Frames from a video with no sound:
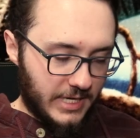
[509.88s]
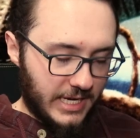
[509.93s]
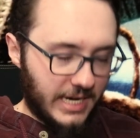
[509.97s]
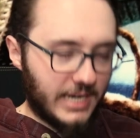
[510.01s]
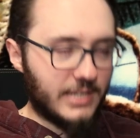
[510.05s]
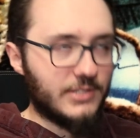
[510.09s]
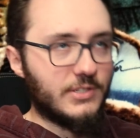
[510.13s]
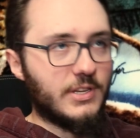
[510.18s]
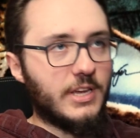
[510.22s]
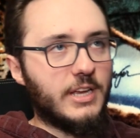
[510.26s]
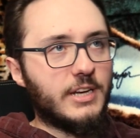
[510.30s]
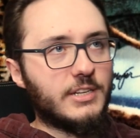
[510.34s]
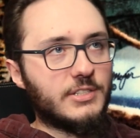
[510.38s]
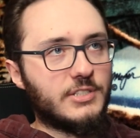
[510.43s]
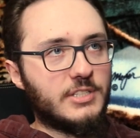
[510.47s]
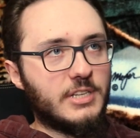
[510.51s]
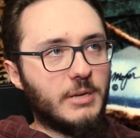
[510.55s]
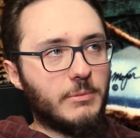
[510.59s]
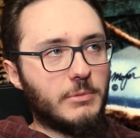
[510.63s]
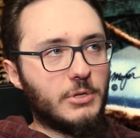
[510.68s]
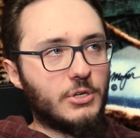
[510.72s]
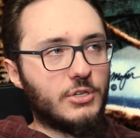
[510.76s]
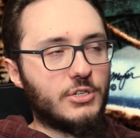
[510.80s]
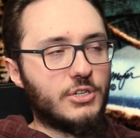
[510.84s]
I guess in a
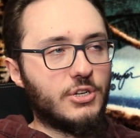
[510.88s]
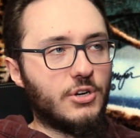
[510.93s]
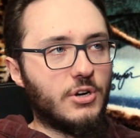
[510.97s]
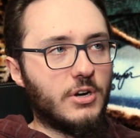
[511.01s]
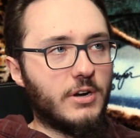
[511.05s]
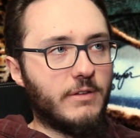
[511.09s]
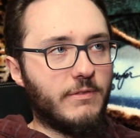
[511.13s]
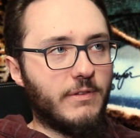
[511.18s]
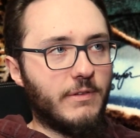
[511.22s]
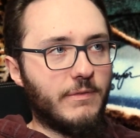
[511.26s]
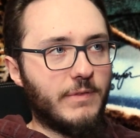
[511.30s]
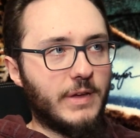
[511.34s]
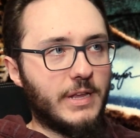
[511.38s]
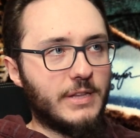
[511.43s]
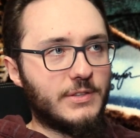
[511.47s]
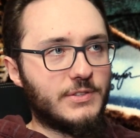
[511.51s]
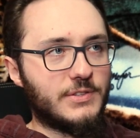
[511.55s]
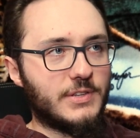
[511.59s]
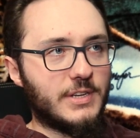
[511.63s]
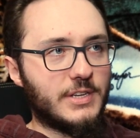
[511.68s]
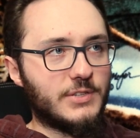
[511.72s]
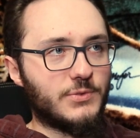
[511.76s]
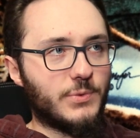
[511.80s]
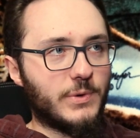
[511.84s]
similar turn of
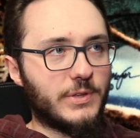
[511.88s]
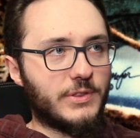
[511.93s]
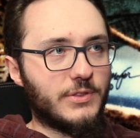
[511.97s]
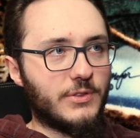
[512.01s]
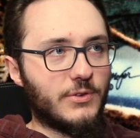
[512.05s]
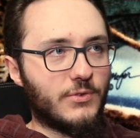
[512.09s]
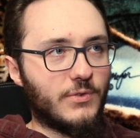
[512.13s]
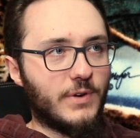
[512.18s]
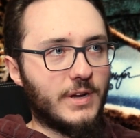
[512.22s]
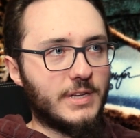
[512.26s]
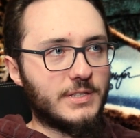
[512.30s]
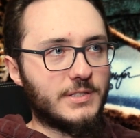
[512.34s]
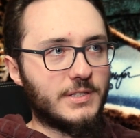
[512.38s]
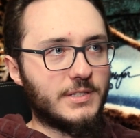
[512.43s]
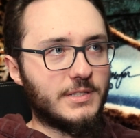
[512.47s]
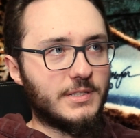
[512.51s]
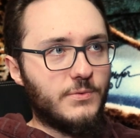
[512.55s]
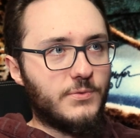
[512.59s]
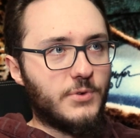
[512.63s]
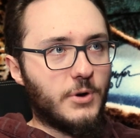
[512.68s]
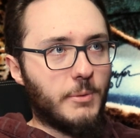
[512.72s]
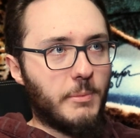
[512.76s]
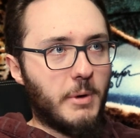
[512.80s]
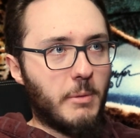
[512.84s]
events as with the
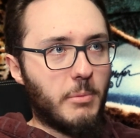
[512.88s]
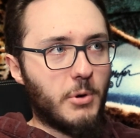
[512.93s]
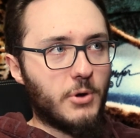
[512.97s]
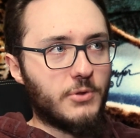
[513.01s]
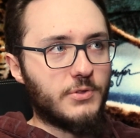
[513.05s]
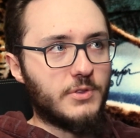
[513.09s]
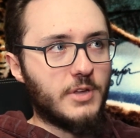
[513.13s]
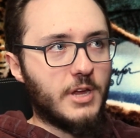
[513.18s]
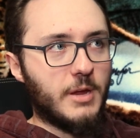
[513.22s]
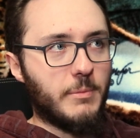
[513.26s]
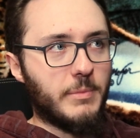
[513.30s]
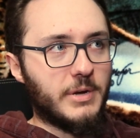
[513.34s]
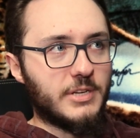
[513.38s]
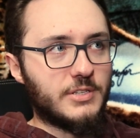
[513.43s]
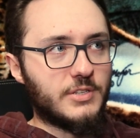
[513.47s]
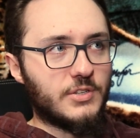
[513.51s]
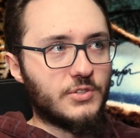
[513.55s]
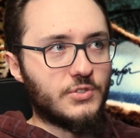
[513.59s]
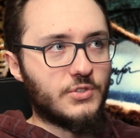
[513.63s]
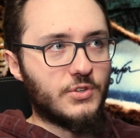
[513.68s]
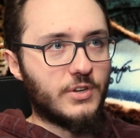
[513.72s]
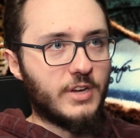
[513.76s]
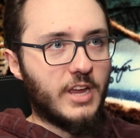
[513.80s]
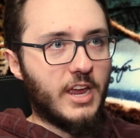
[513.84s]
resin, for my birthday, my
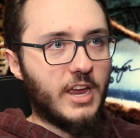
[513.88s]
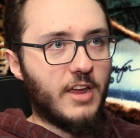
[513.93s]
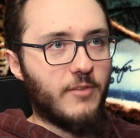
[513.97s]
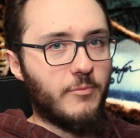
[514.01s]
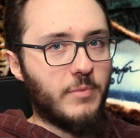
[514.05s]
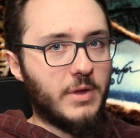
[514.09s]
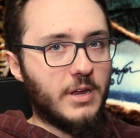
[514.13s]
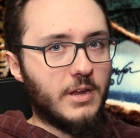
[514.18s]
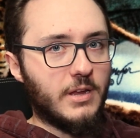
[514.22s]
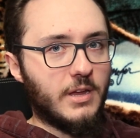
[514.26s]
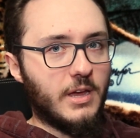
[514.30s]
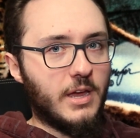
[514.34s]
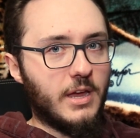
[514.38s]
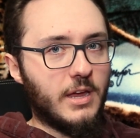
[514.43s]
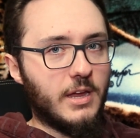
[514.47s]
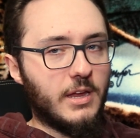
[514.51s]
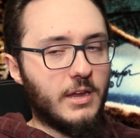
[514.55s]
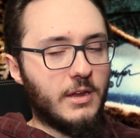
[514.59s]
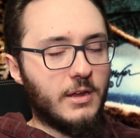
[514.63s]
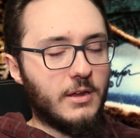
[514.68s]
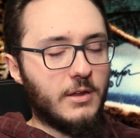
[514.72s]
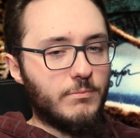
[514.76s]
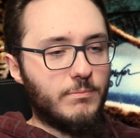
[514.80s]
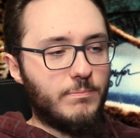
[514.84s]
sister gave me
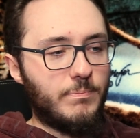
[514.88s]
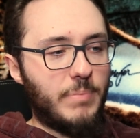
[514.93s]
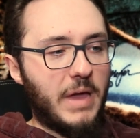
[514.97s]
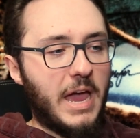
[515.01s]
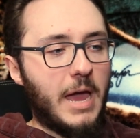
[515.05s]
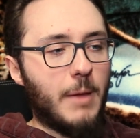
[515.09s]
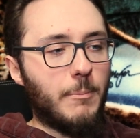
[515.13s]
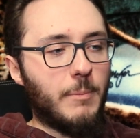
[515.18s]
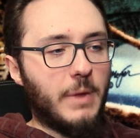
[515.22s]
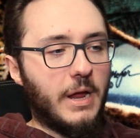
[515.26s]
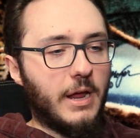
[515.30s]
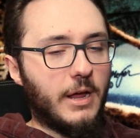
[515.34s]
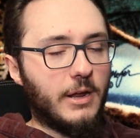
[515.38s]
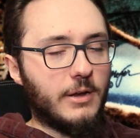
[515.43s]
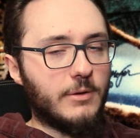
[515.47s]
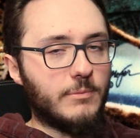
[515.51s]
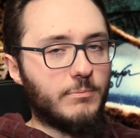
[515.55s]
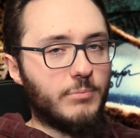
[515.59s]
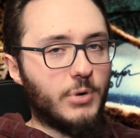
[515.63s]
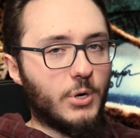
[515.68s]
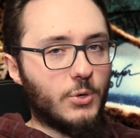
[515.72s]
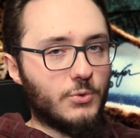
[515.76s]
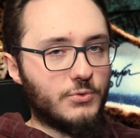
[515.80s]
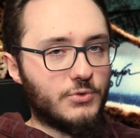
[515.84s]
a Batman
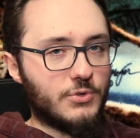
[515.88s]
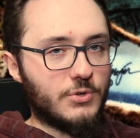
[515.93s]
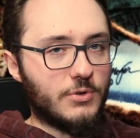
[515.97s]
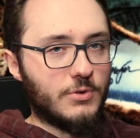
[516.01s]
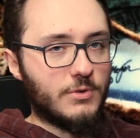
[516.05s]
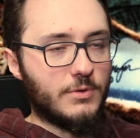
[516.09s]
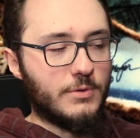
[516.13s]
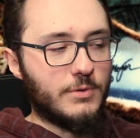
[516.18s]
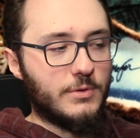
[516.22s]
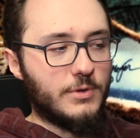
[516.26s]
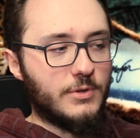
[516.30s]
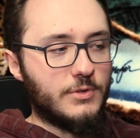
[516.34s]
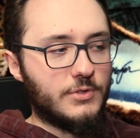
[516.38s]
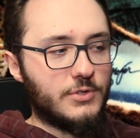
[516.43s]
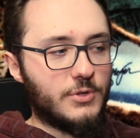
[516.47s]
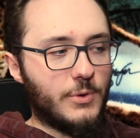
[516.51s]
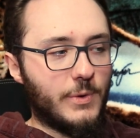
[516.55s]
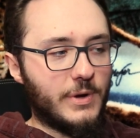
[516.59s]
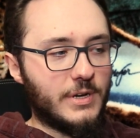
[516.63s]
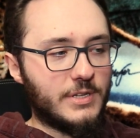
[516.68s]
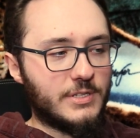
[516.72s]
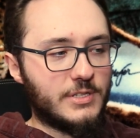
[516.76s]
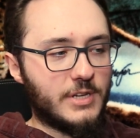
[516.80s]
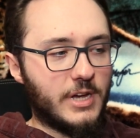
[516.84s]
poster.
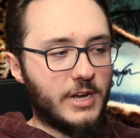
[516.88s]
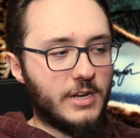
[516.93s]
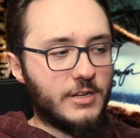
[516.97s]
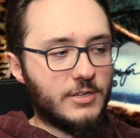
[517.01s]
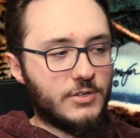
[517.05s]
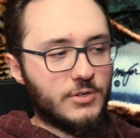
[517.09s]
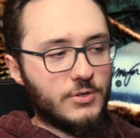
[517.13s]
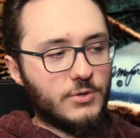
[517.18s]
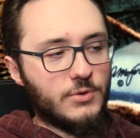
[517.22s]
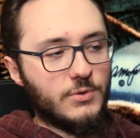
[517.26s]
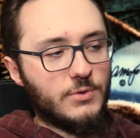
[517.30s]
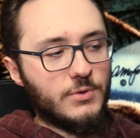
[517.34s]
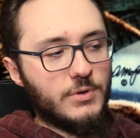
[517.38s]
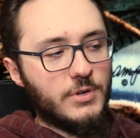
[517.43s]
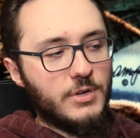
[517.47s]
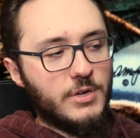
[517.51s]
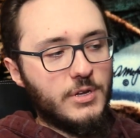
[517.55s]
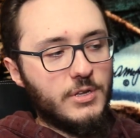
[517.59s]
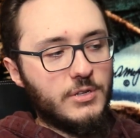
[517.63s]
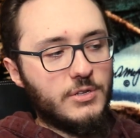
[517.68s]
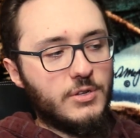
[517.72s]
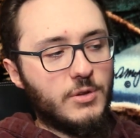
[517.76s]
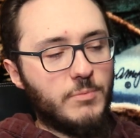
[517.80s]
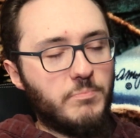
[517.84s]
So I decided to
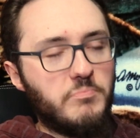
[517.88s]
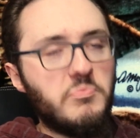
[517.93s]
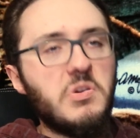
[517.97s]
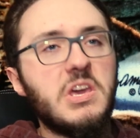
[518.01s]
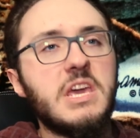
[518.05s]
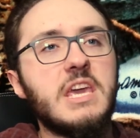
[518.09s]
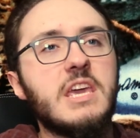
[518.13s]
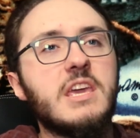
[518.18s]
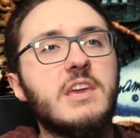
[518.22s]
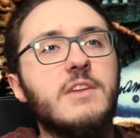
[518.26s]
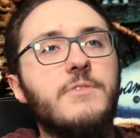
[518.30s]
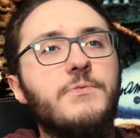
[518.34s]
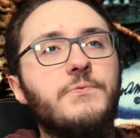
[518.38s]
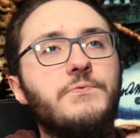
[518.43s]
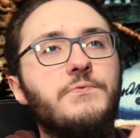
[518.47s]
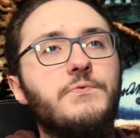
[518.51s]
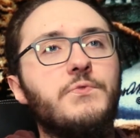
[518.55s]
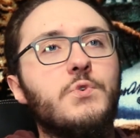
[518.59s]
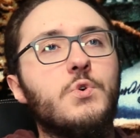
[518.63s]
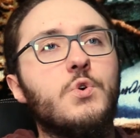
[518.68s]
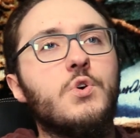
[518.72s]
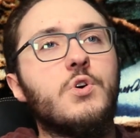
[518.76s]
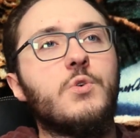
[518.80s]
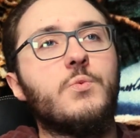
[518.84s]
pay it
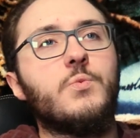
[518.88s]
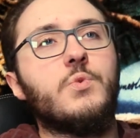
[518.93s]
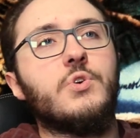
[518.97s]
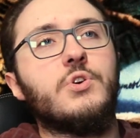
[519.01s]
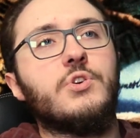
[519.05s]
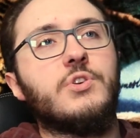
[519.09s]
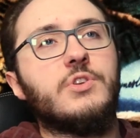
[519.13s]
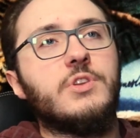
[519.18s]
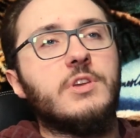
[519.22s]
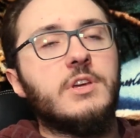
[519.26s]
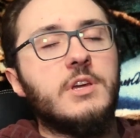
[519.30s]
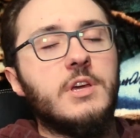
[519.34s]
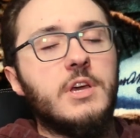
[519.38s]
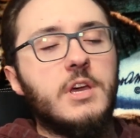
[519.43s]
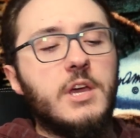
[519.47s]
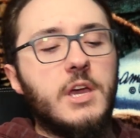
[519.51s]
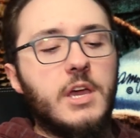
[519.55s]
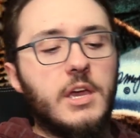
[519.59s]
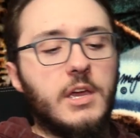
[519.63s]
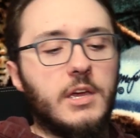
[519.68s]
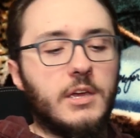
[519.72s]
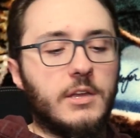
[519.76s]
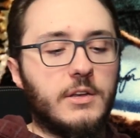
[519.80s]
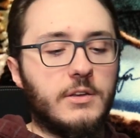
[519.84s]
forward
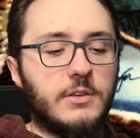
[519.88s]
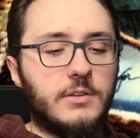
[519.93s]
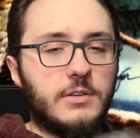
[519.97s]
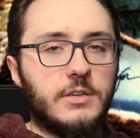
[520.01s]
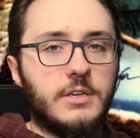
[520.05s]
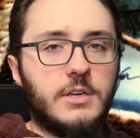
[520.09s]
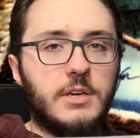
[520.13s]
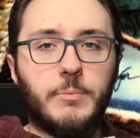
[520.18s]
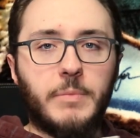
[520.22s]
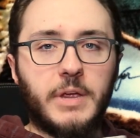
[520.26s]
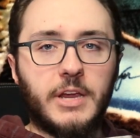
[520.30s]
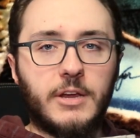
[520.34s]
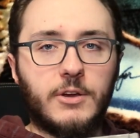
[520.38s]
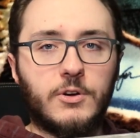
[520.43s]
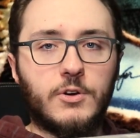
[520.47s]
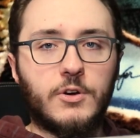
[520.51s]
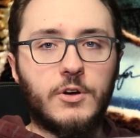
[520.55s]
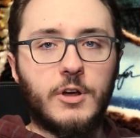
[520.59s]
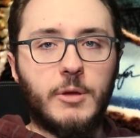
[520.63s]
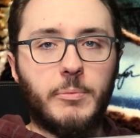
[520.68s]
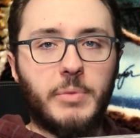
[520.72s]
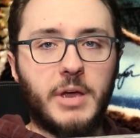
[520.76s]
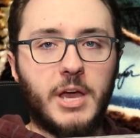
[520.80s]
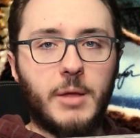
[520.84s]
and make
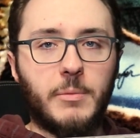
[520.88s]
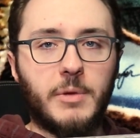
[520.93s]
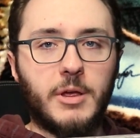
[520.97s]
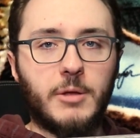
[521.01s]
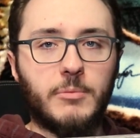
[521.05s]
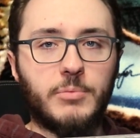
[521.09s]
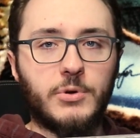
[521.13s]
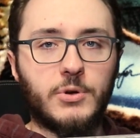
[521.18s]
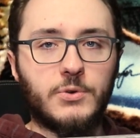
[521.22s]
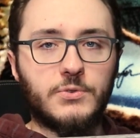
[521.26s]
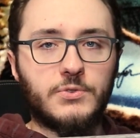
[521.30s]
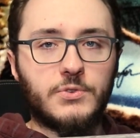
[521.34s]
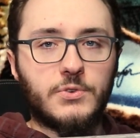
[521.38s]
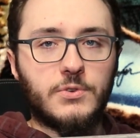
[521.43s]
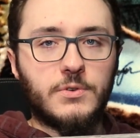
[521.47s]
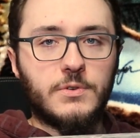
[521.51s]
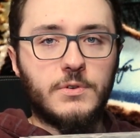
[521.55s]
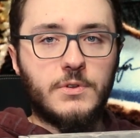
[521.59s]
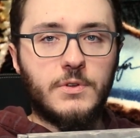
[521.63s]
her a Batman poster.